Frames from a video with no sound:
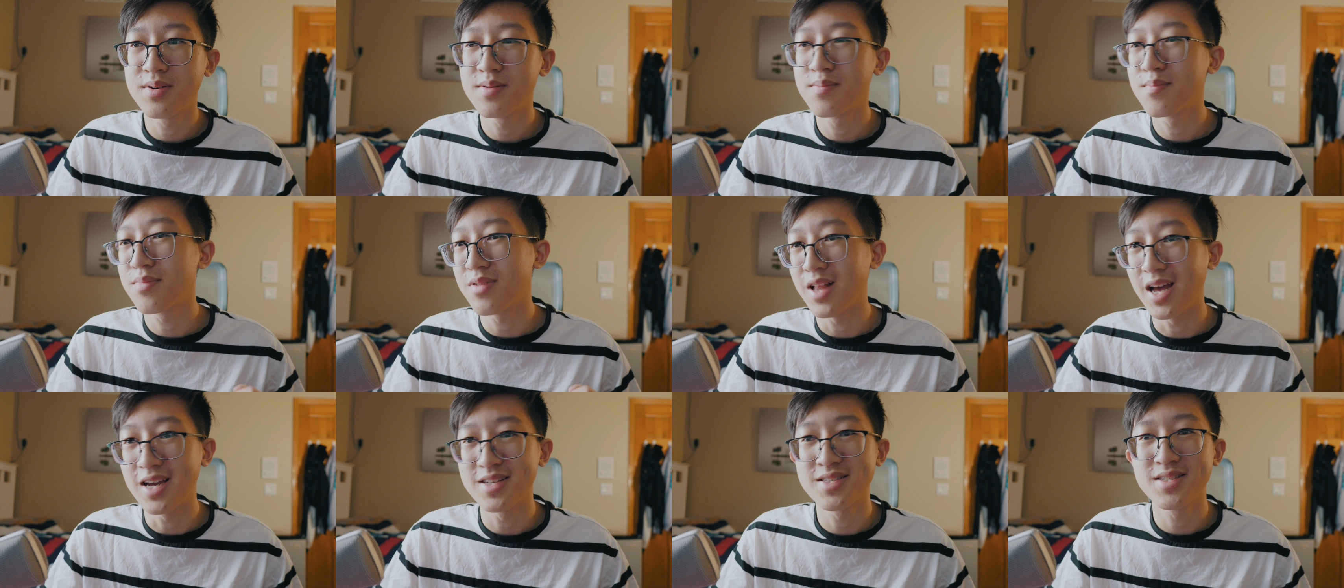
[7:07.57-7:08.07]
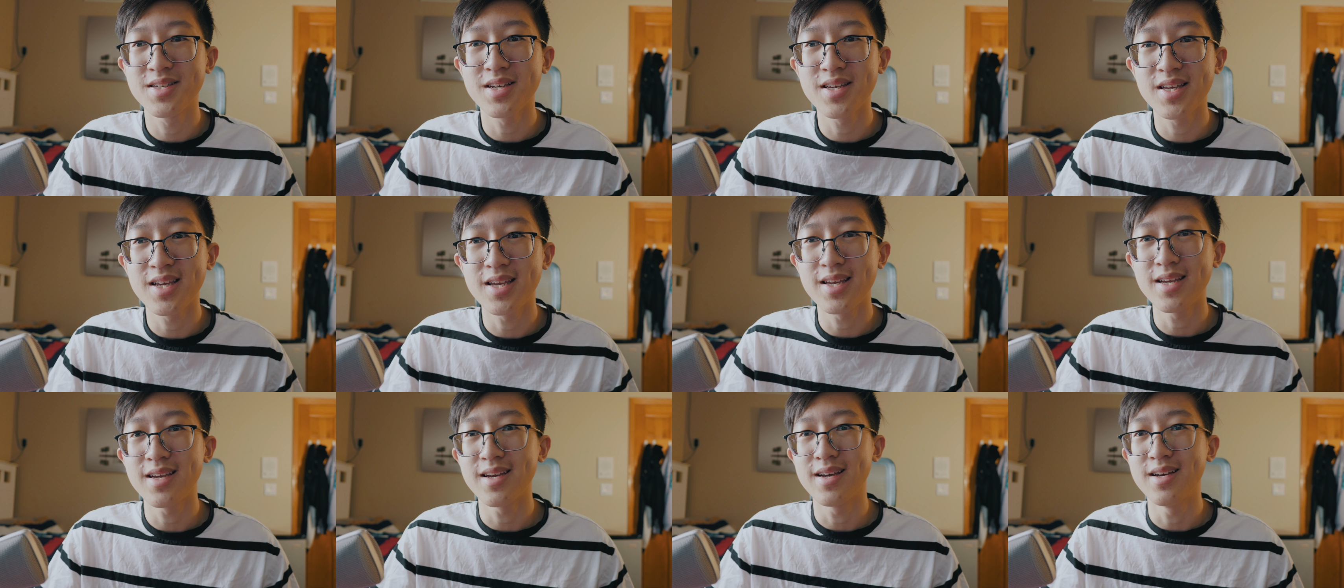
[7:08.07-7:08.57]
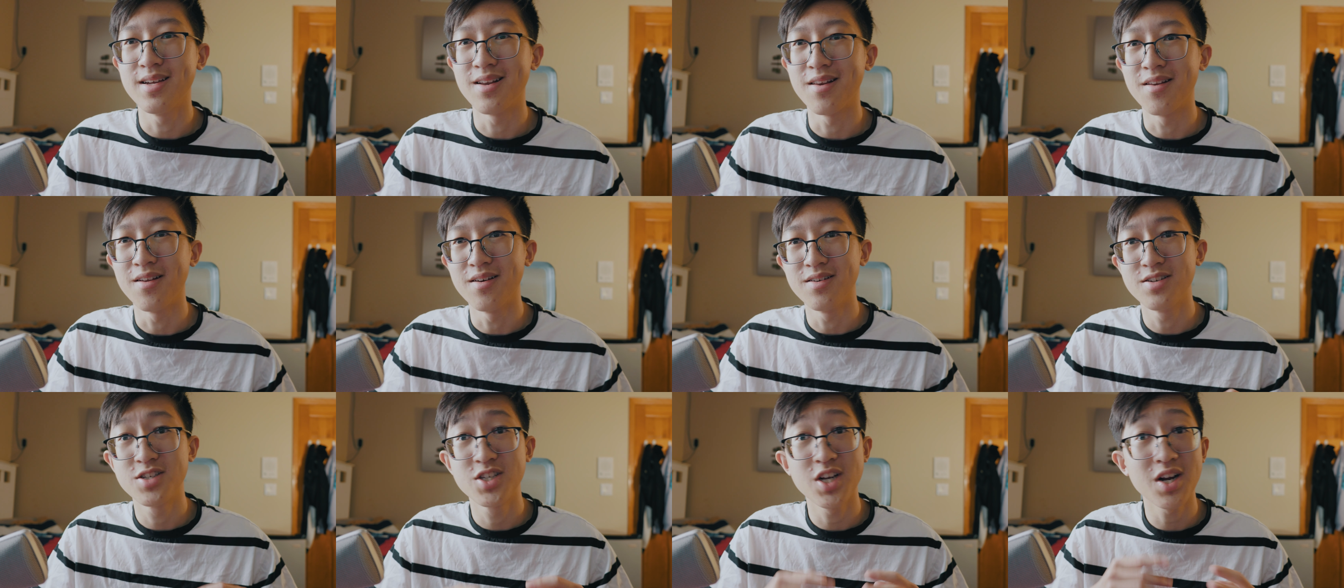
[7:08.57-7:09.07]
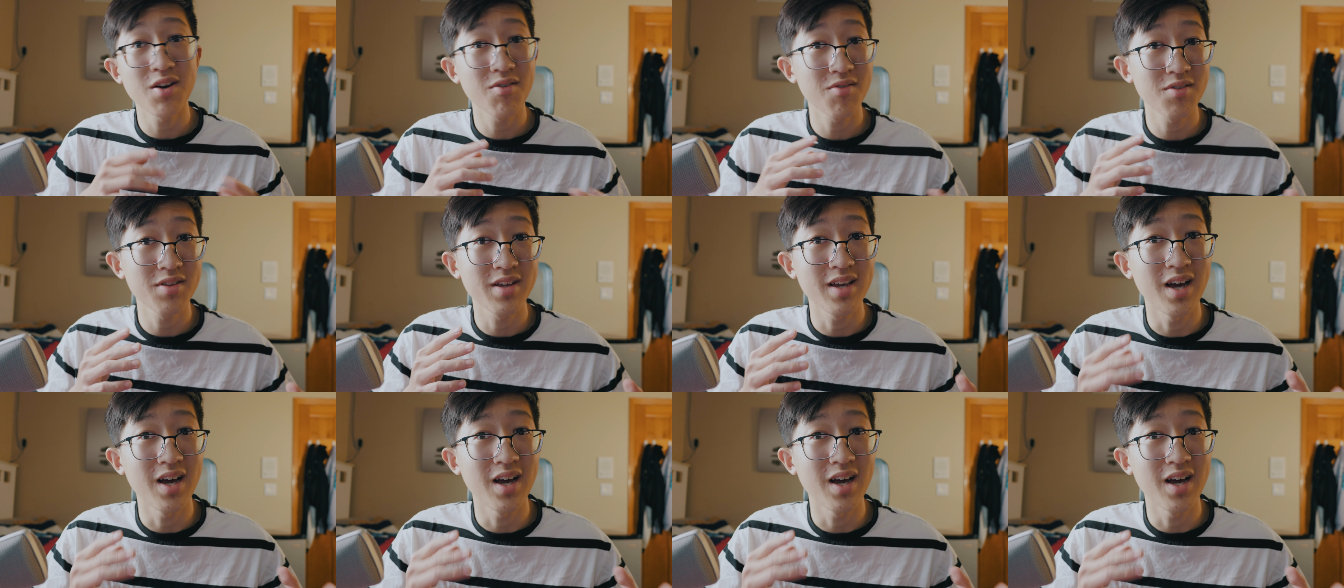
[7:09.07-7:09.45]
plasticky, and generally